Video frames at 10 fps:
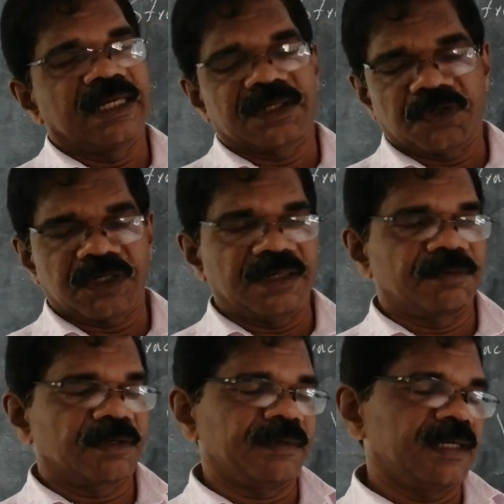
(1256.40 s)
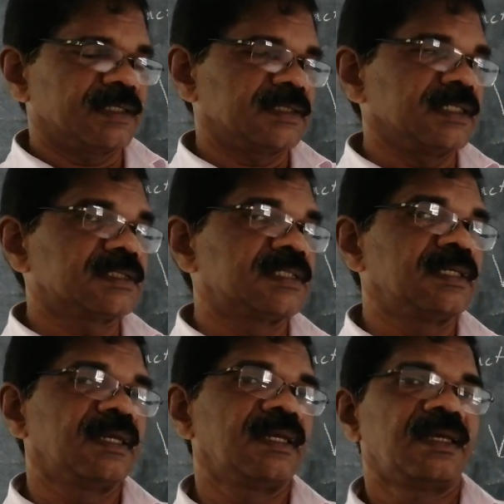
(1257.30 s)
their total number of periods is
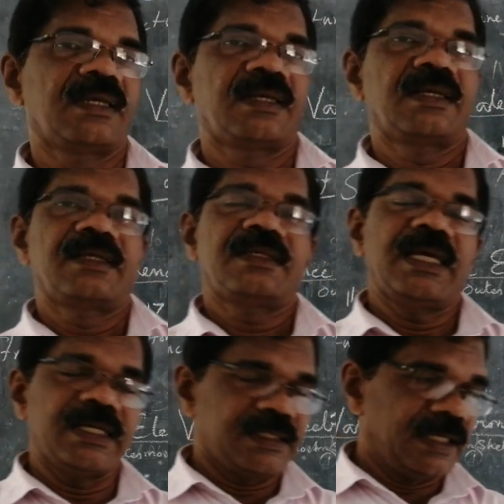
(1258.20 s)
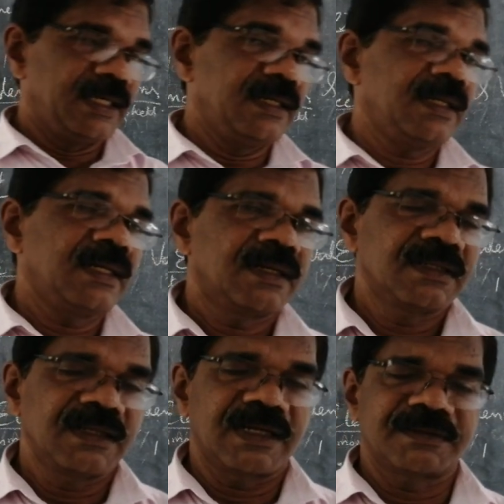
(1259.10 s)

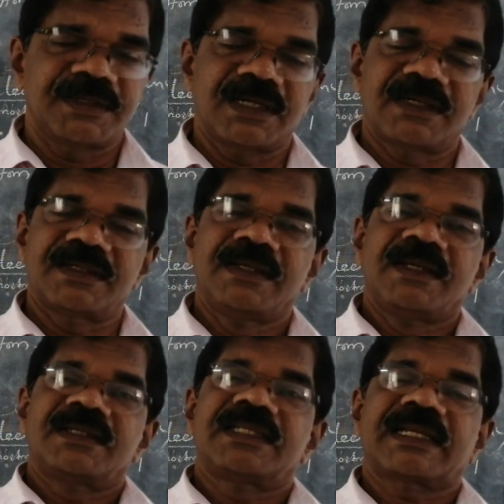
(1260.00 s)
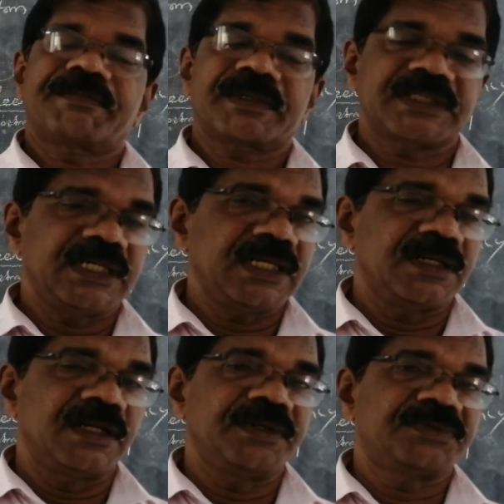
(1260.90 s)
18. That the
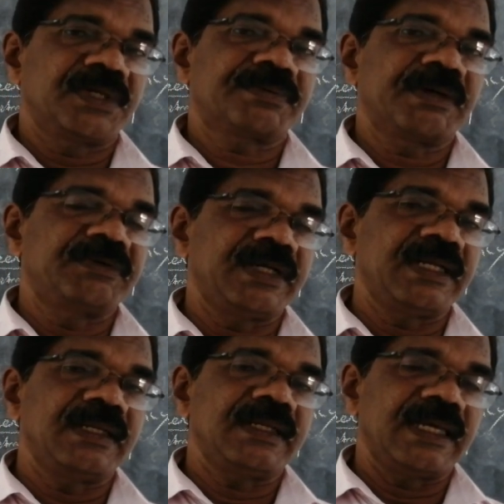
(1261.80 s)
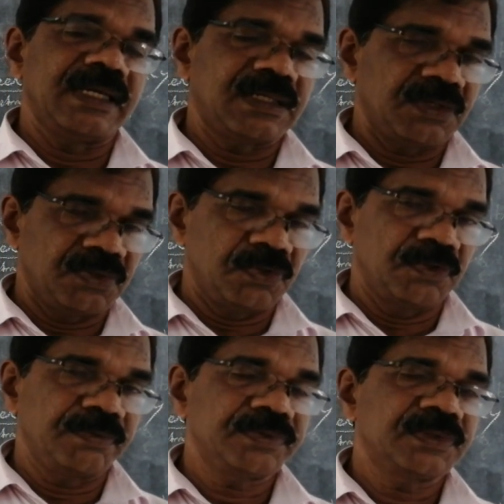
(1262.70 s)
representing elements are found in 80
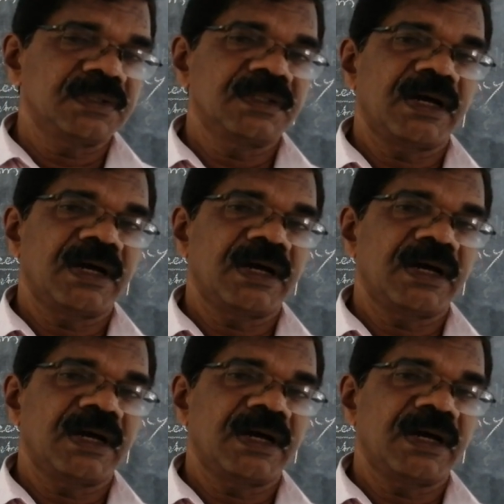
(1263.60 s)
groups.